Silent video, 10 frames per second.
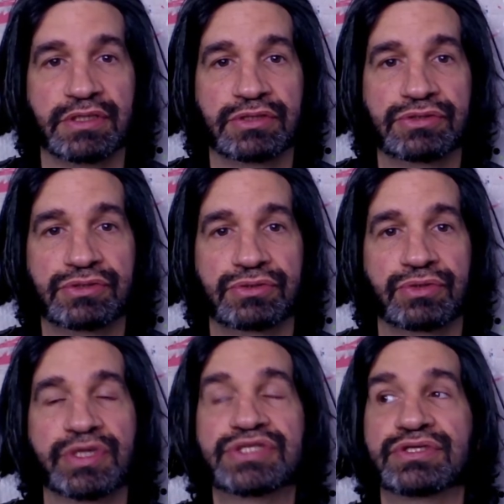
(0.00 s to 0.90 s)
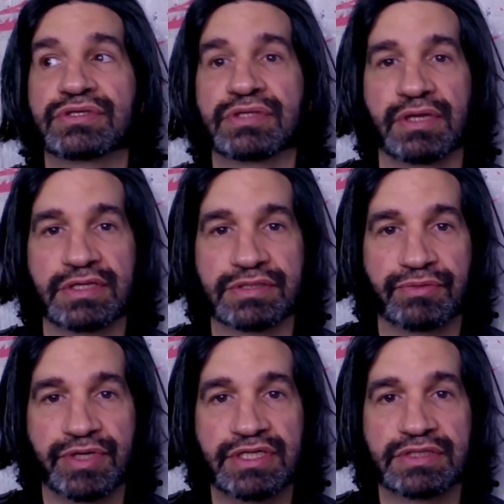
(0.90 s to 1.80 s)
to question this
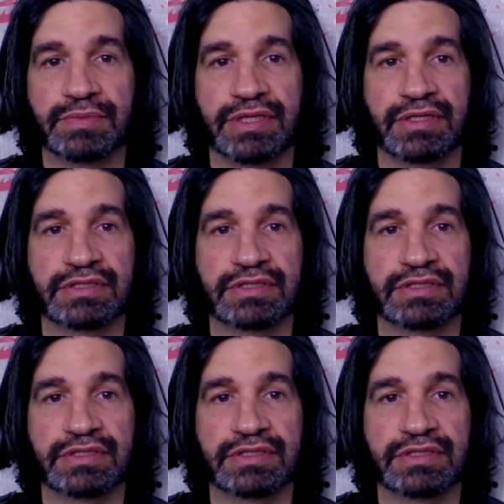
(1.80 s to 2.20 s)
arrangement,